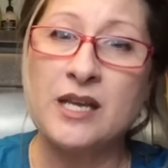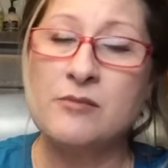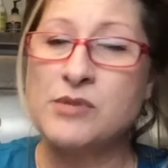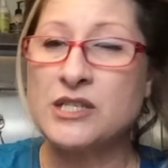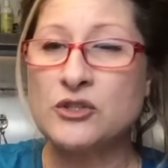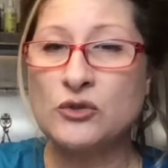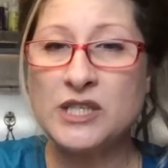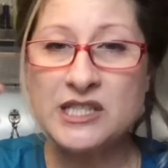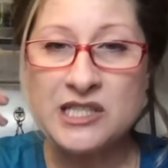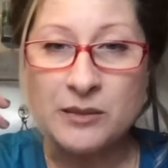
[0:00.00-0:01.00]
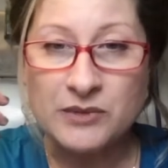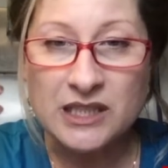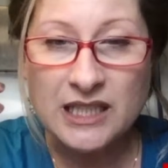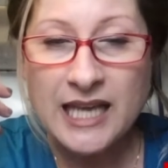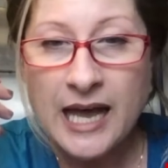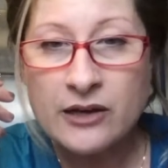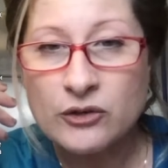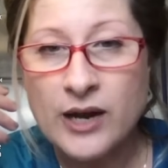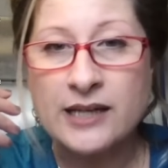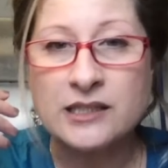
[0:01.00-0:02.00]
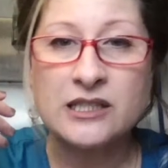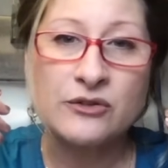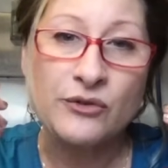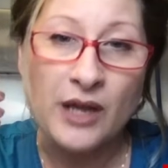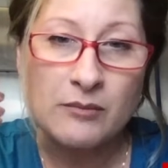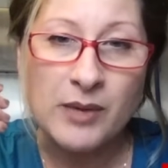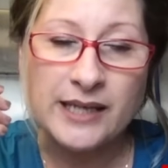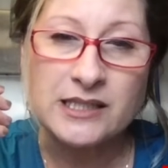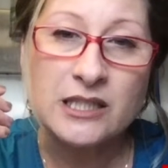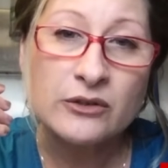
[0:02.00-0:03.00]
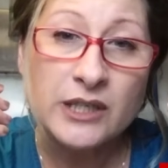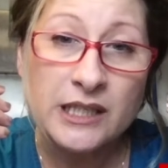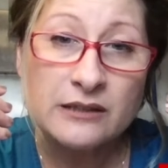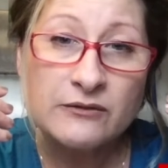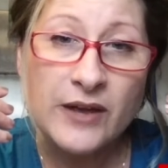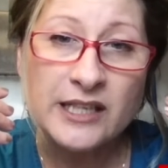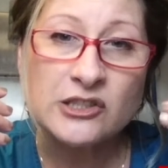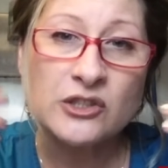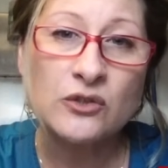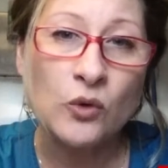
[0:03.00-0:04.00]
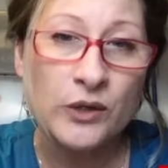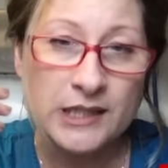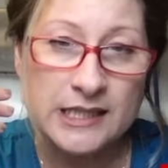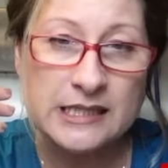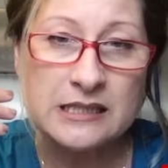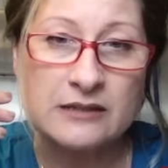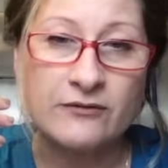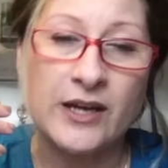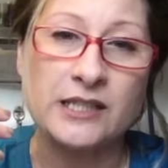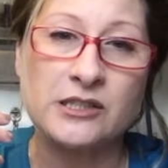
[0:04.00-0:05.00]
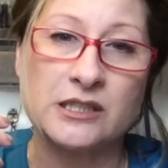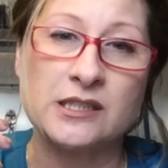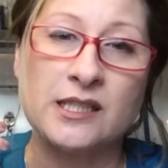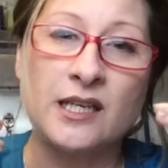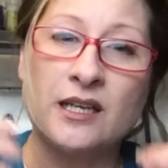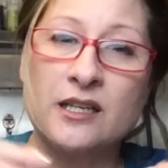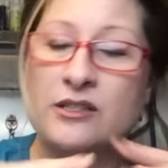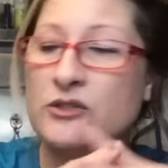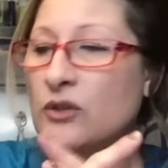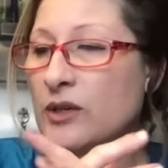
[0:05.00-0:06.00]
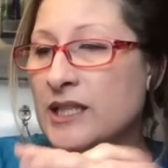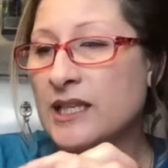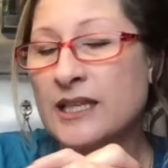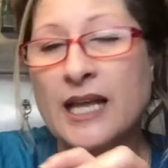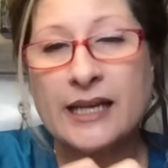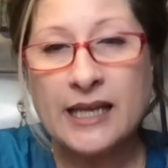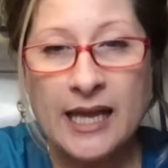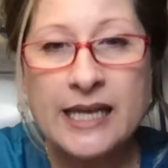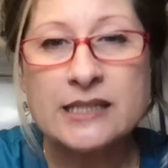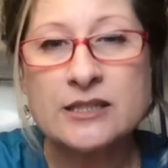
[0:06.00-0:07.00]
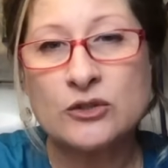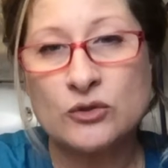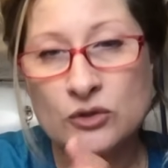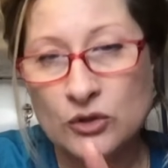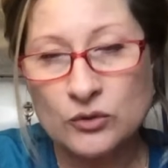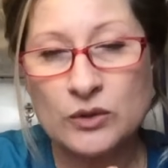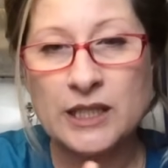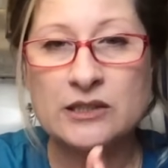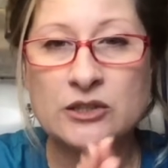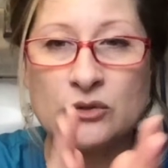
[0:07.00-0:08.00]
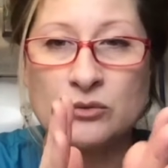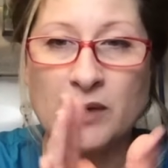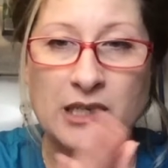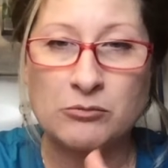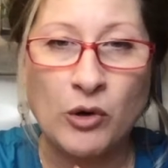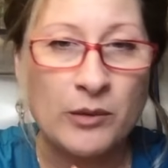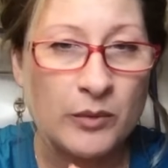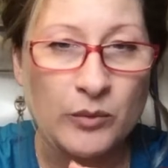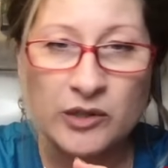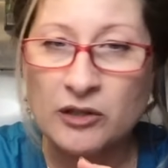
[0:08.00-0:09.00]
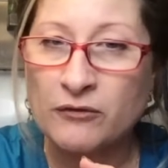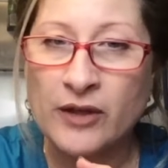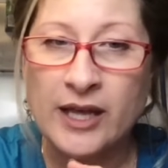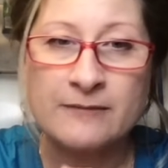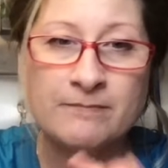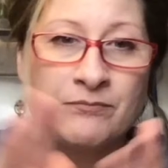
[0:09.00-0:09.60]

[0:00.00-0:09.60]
because you need something to counteract either that bacteria infection or yeast infection. So in that case, you do need to make an appointment with your vet